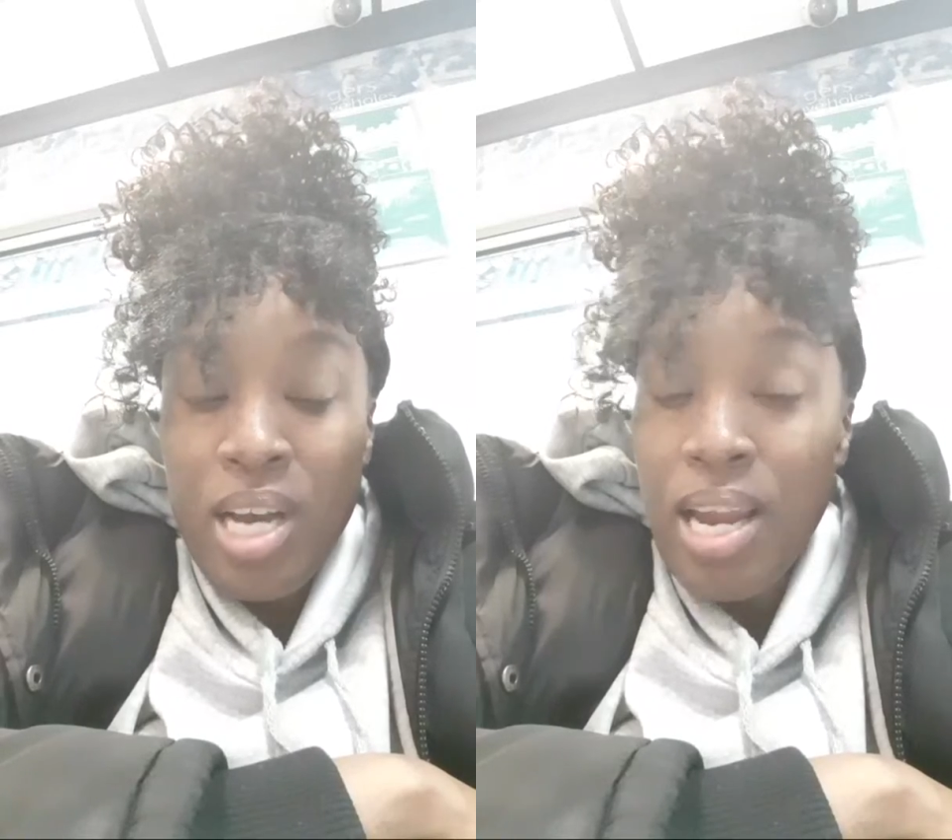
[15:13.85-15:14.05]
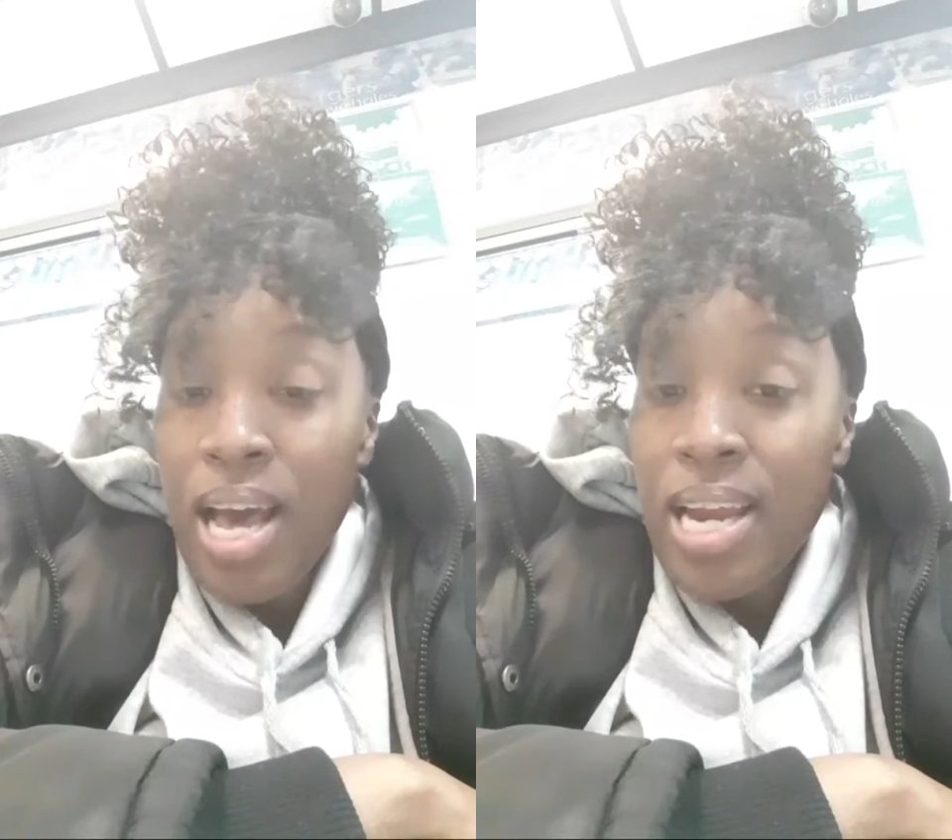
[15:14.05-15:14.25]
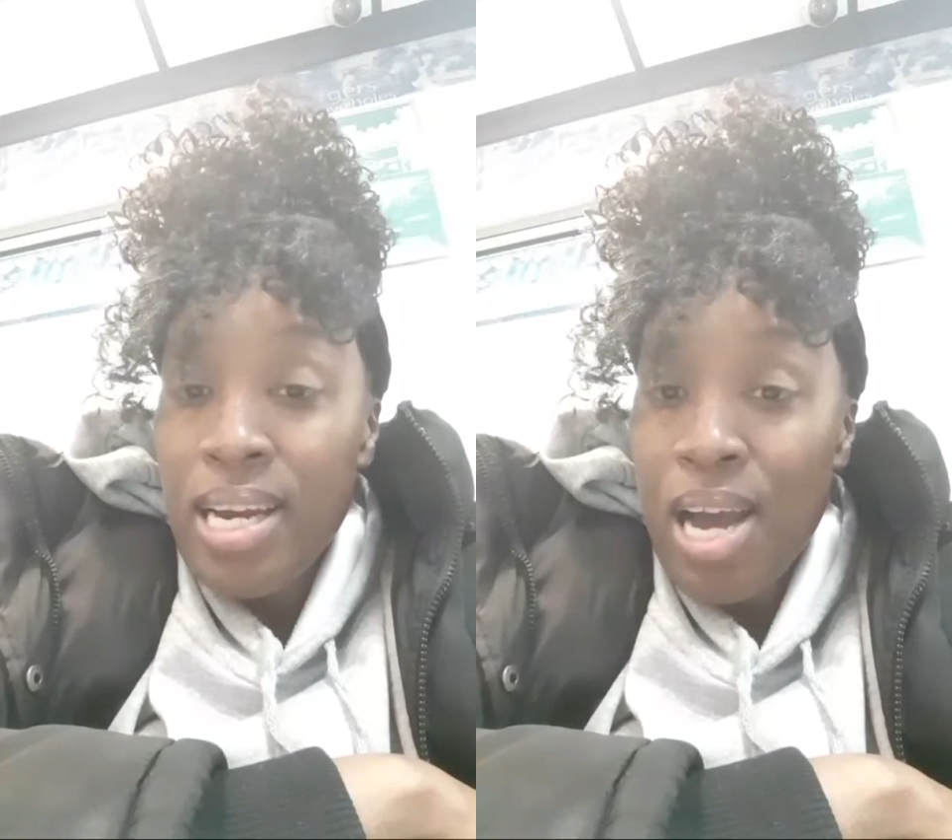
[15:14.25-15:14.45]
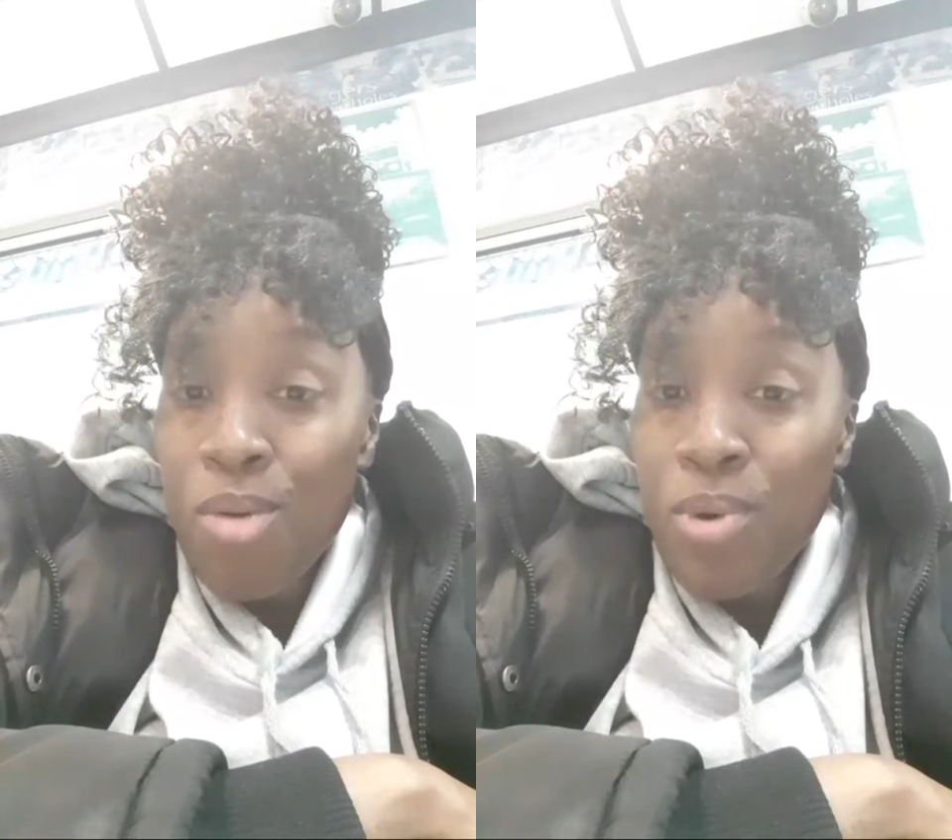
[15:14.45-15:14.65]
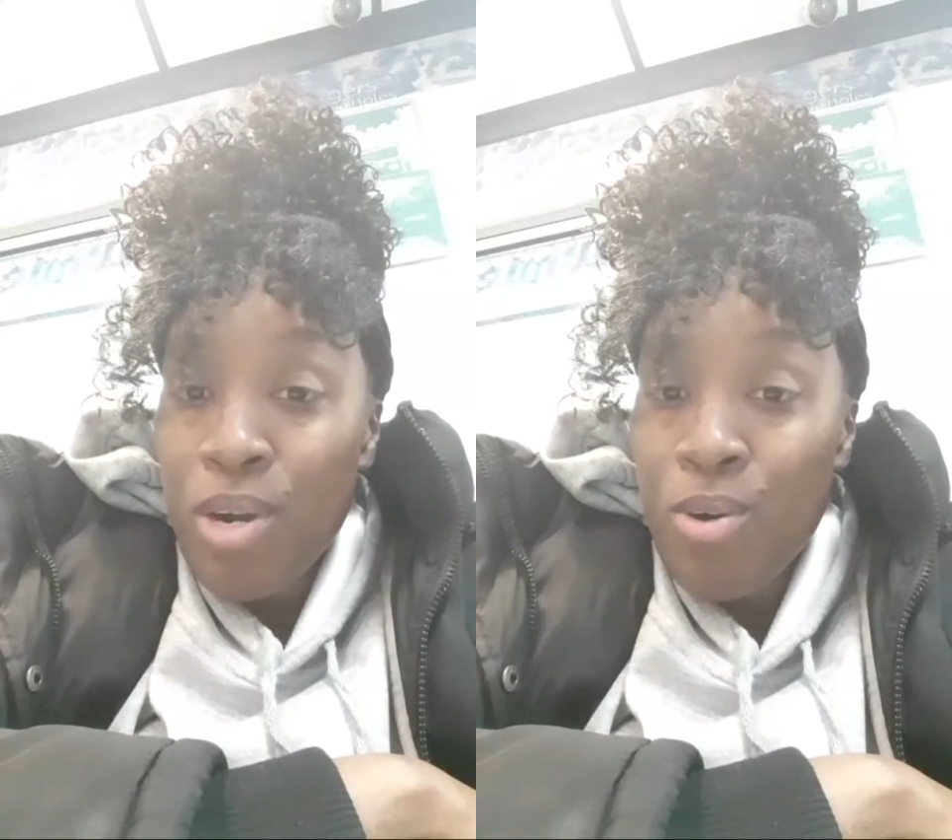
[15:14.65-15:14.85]
lot of that
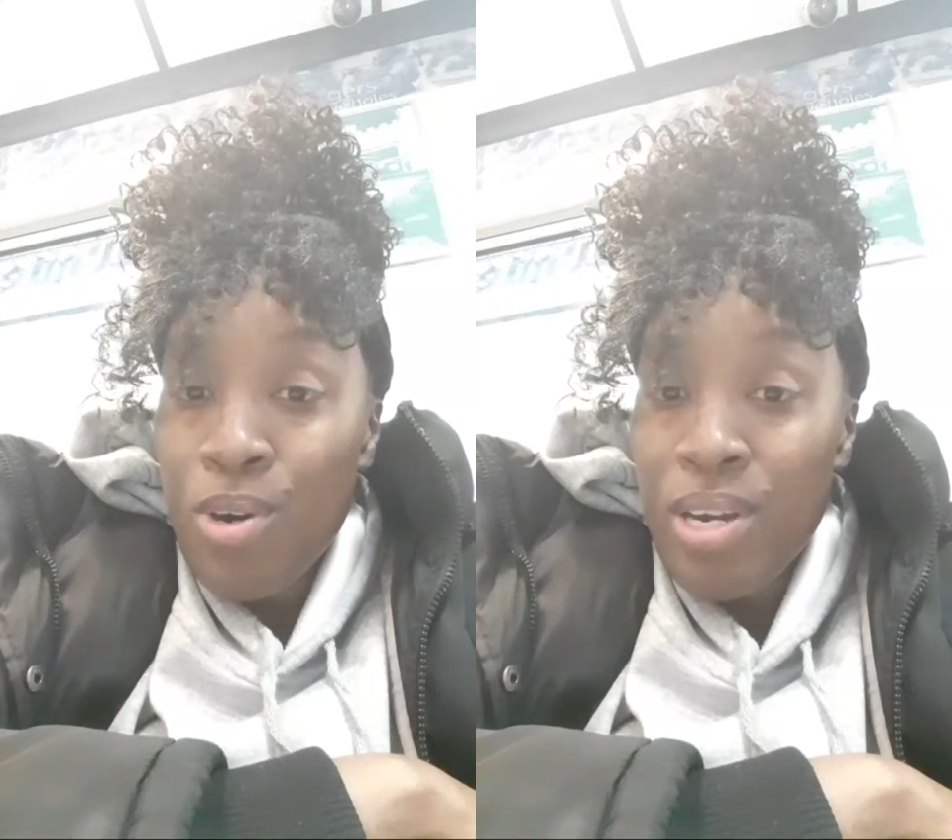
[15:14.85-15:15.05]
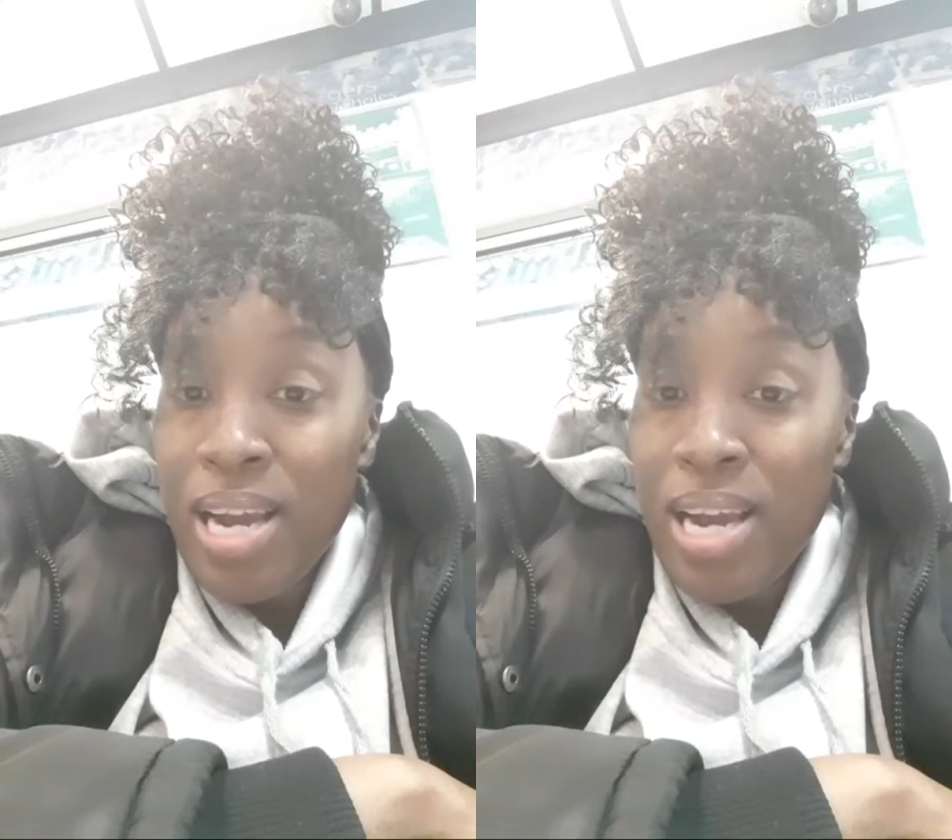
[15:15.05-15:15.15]
went on.